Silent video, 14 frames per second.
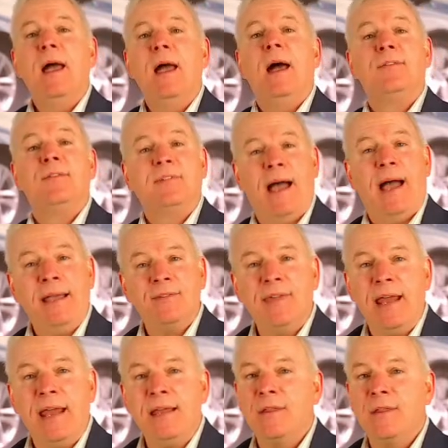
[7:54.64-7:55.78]
A sign
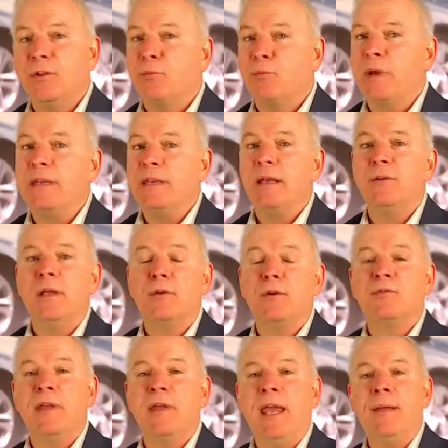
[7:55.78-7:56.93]
stating that the retail
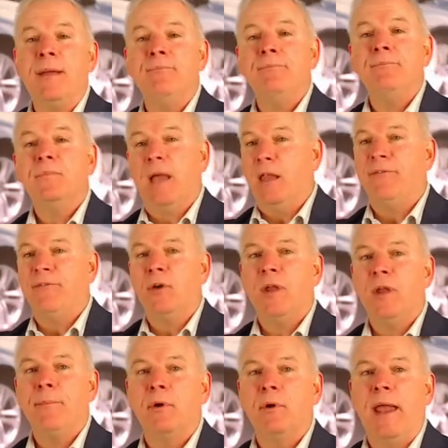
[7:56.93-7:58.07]
dealer's name, telephone
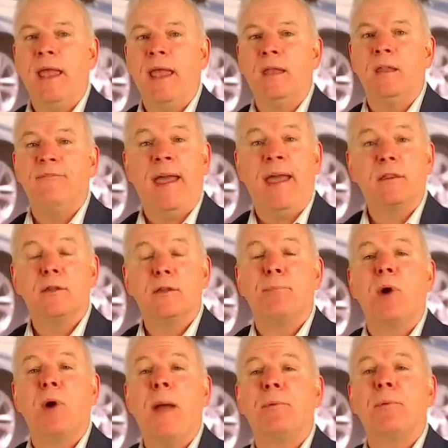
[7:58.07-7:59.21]
number, and the fact that the
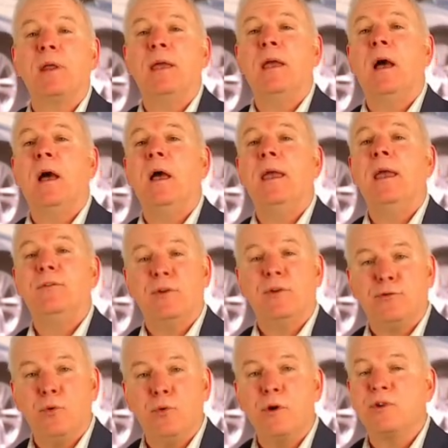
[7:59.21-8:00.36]
property is a
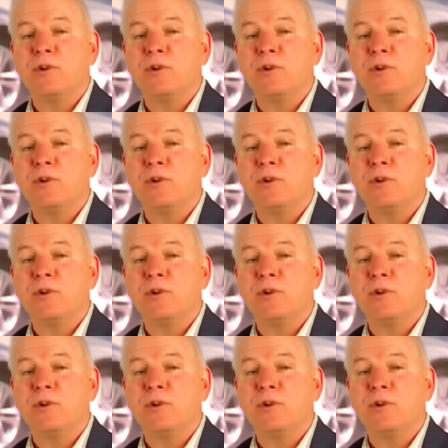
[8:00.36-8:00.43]
storage